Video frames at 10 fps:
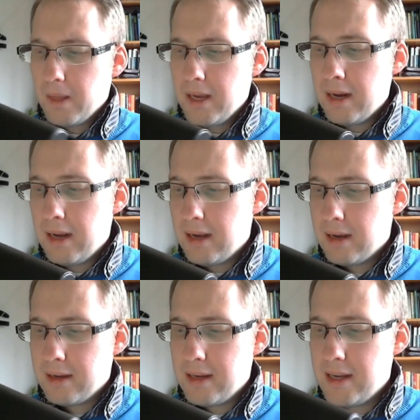In
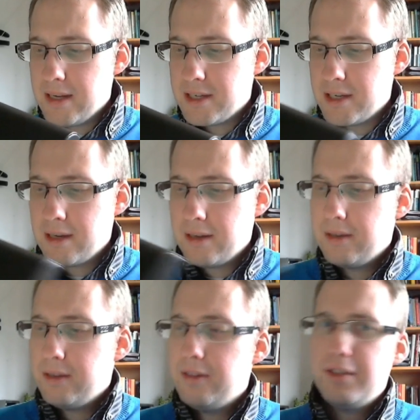here is
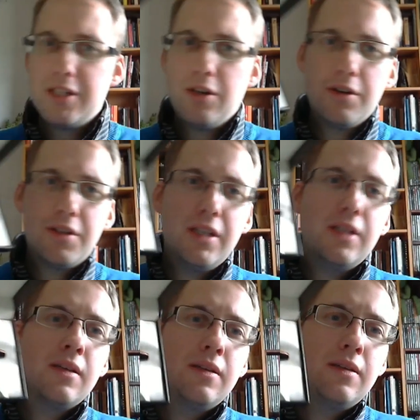the Visconti,
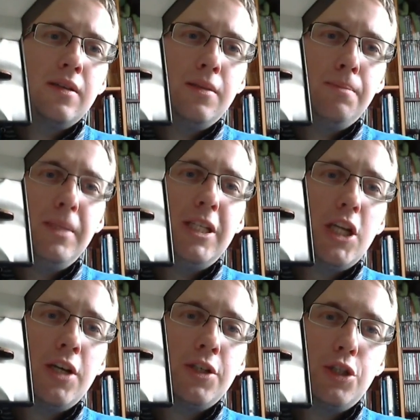
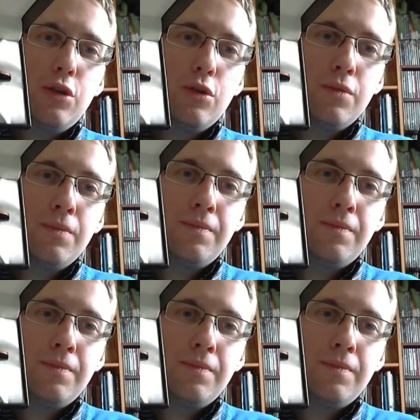Michelangelo,